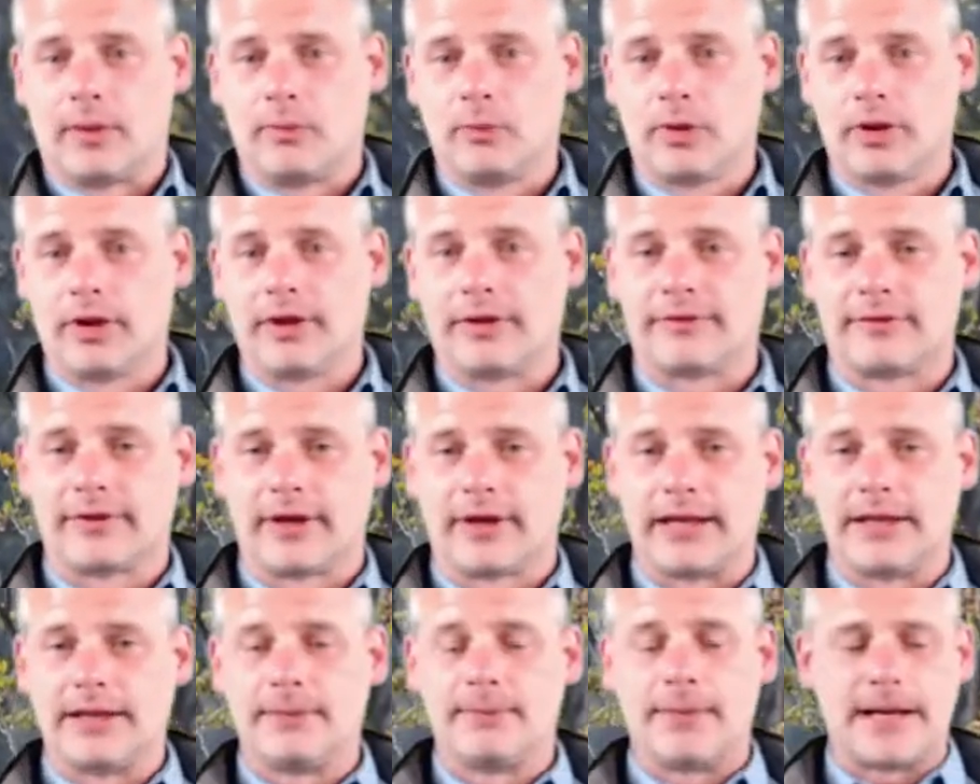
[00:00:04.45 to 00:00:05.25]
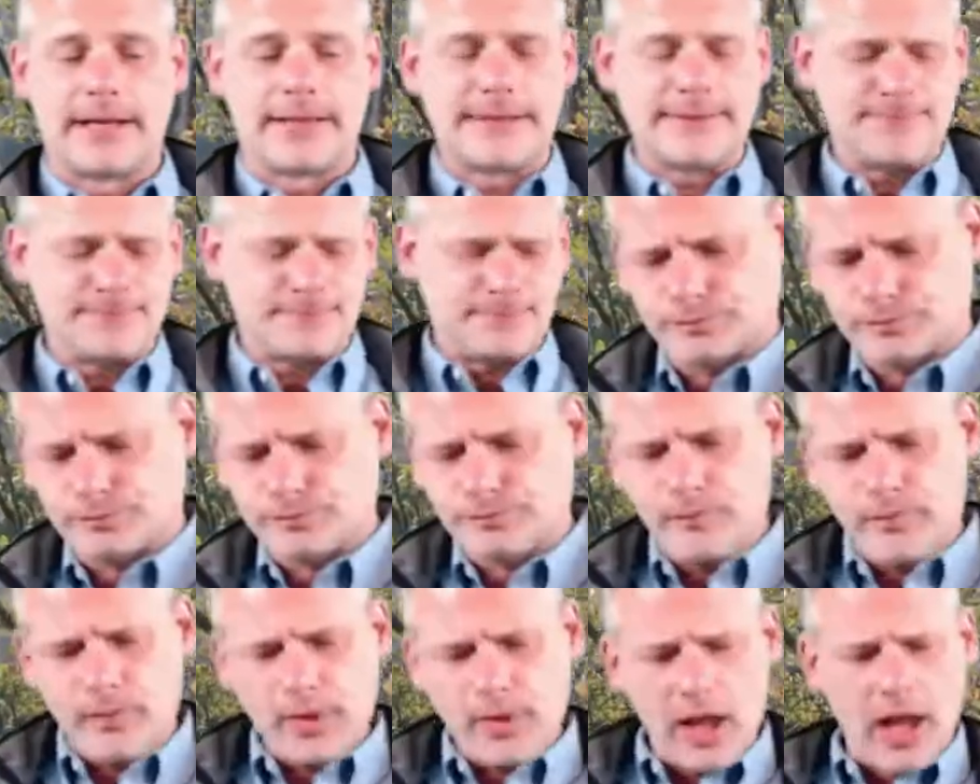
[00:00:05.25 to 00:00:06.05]
I'm really excited about it.
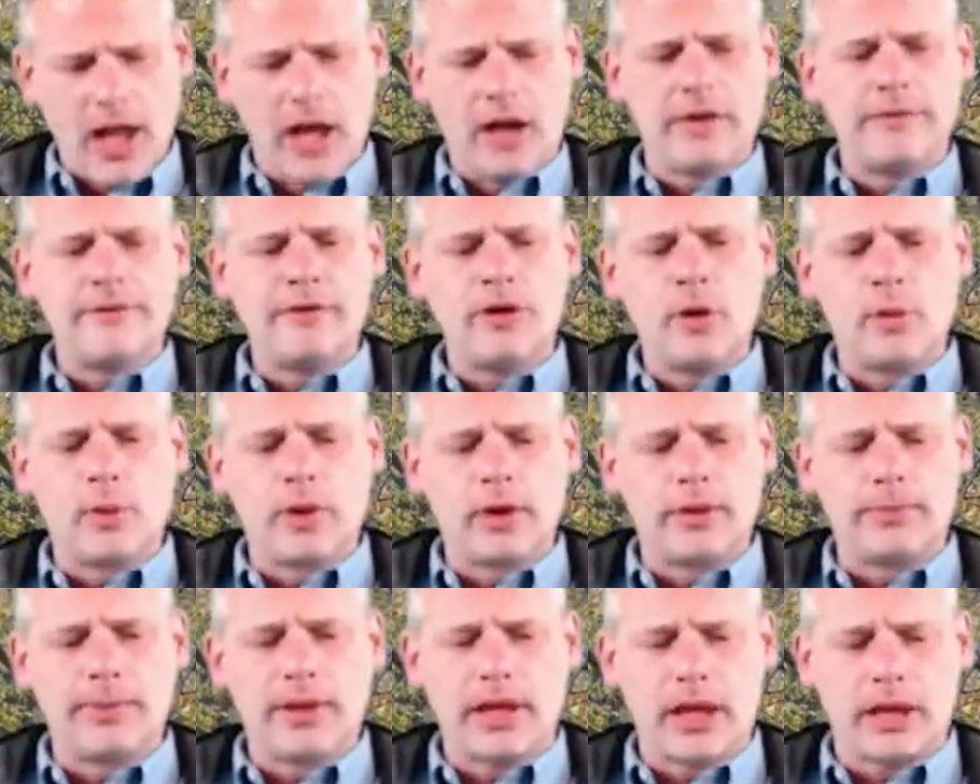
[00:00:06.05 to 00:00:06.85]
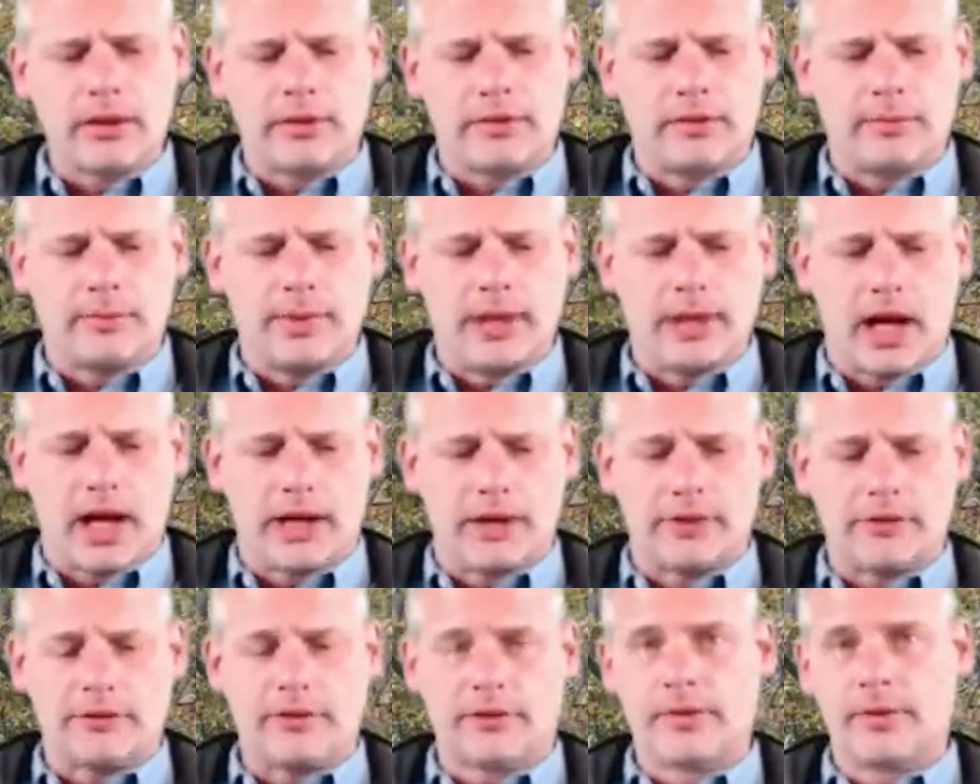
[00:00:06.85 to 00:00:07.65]
I don't even know where to begin, to be
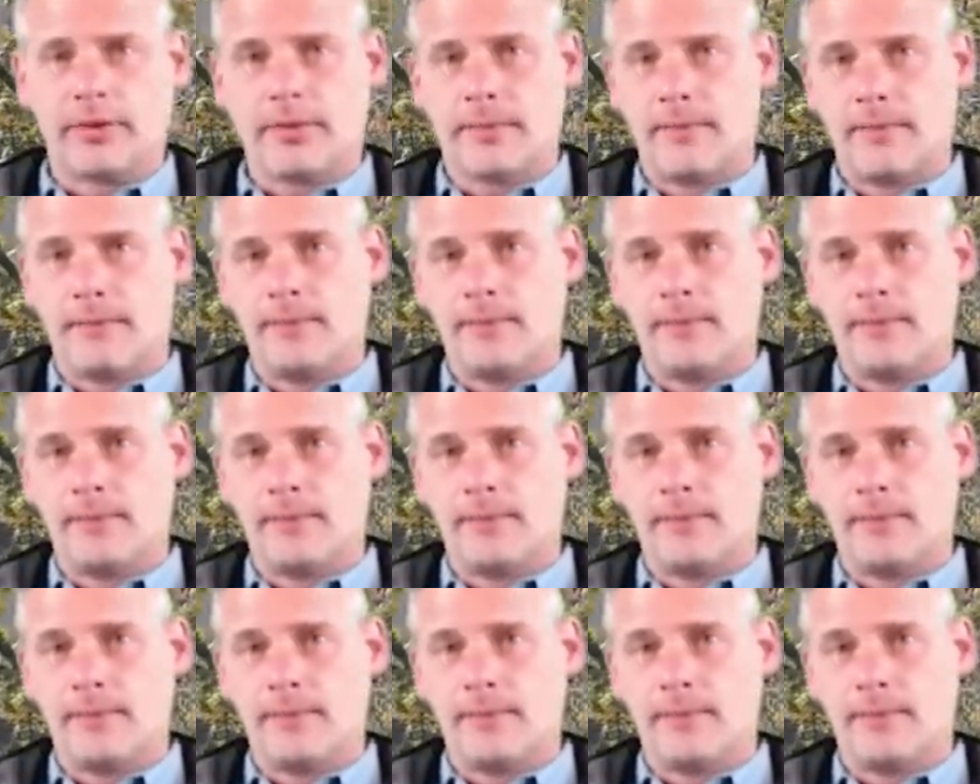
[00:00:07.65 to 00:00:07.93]
honest.